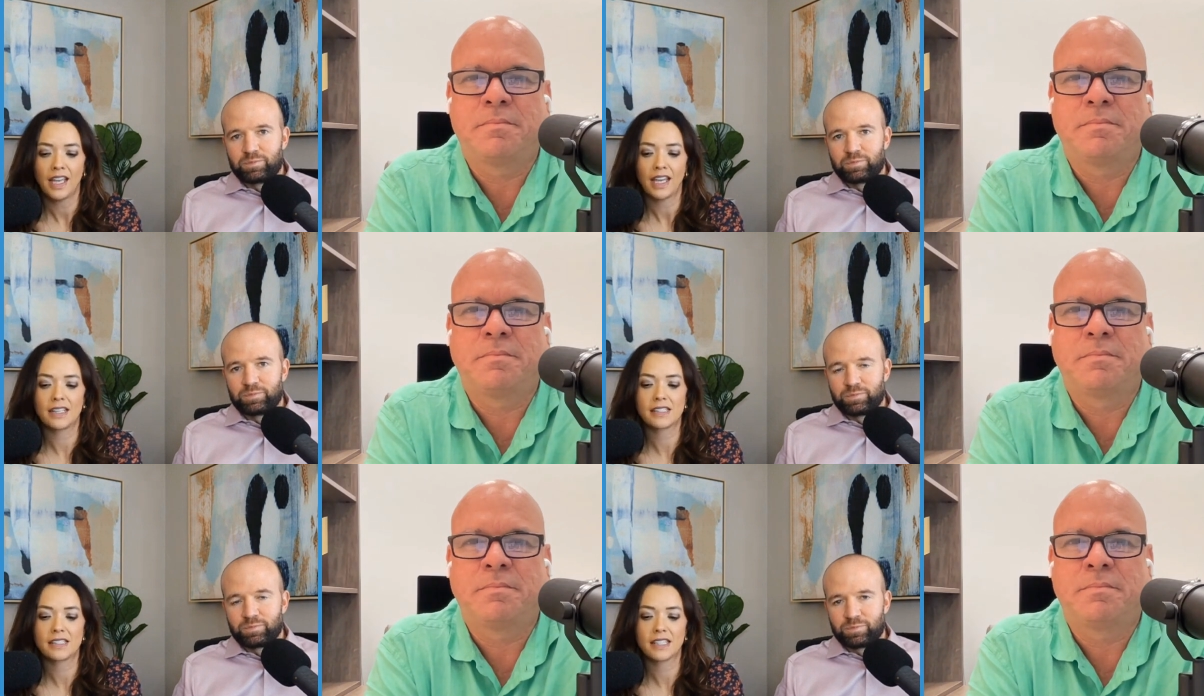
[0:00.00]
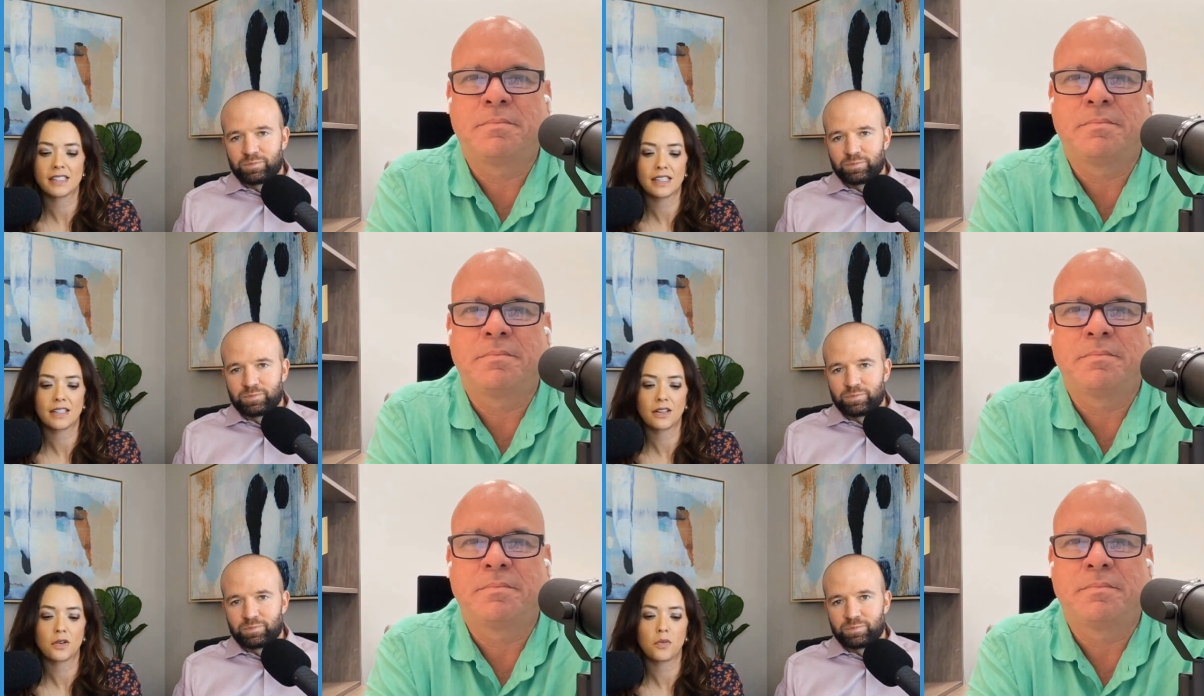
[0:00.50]
Speaker 1: and is
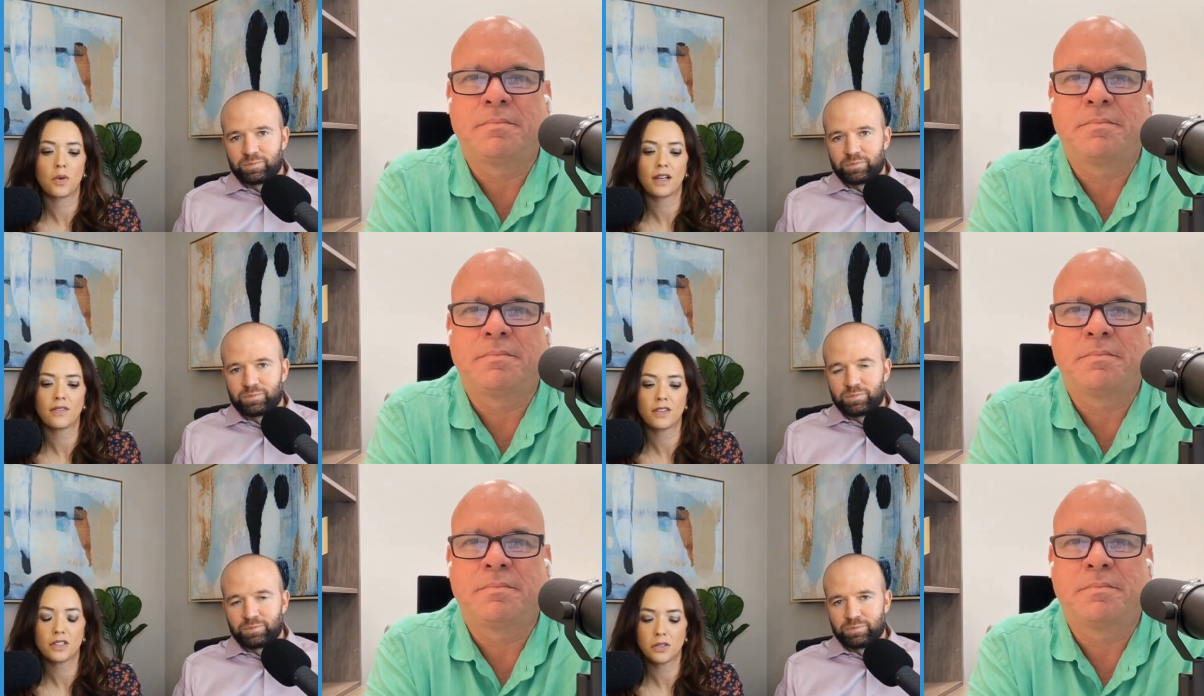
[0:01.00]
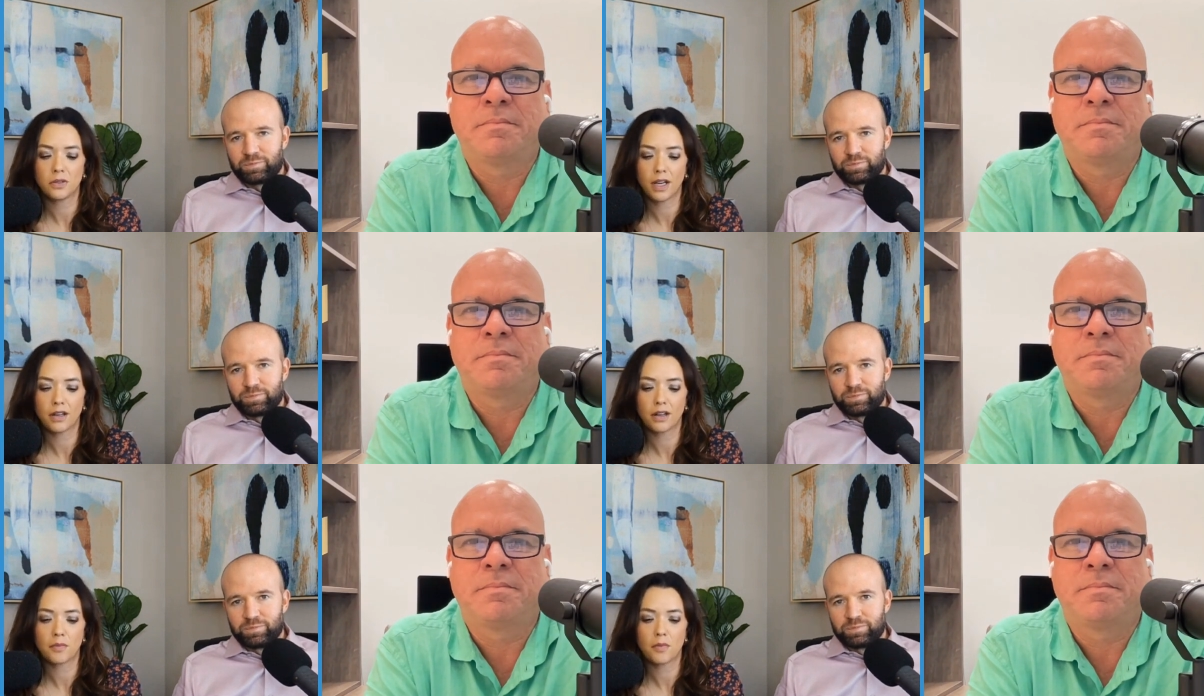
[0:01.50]
considered one of the
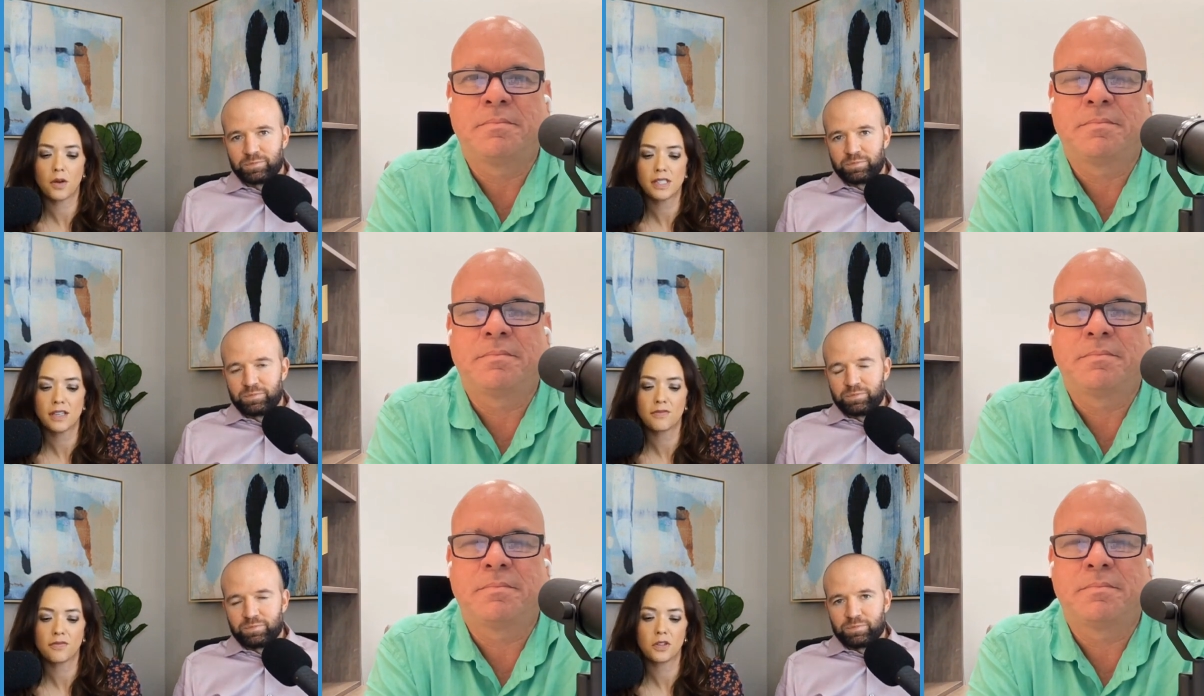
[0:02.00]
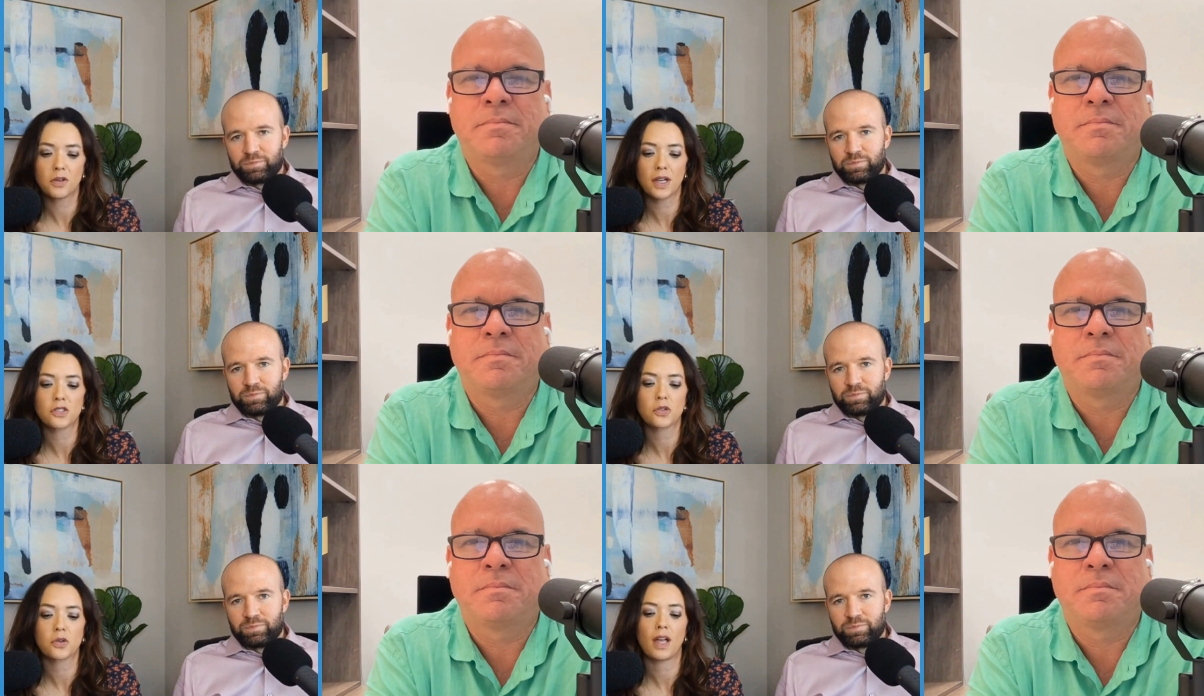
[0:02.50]
200 most
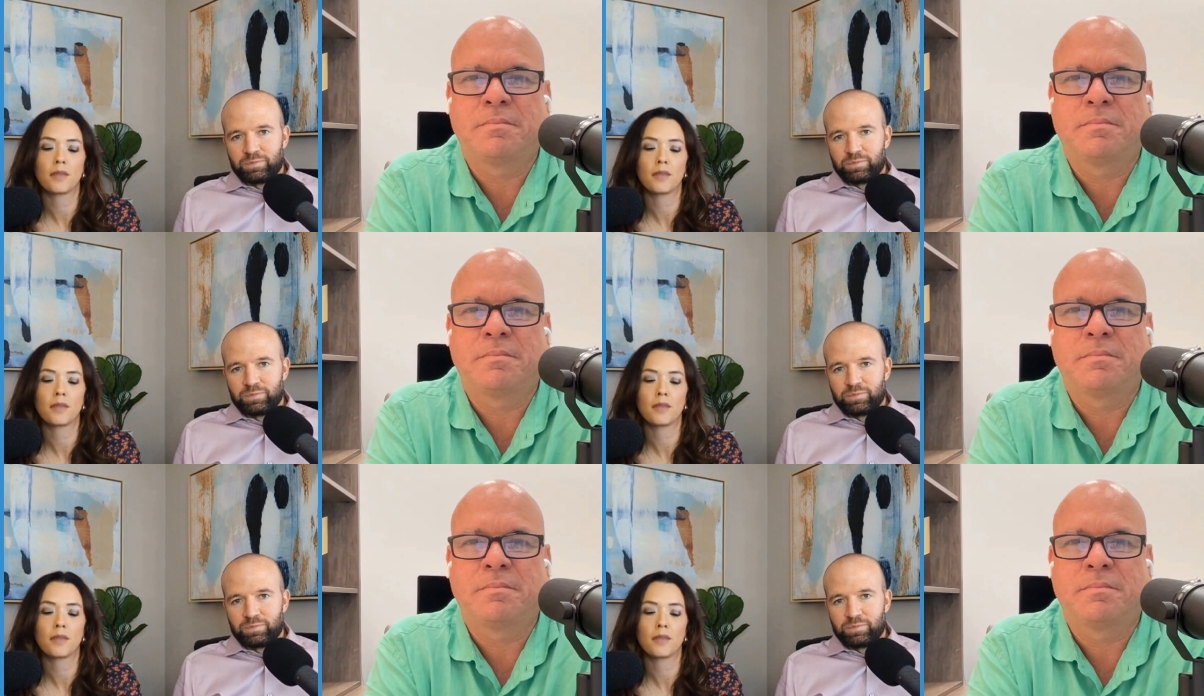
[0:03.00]
influential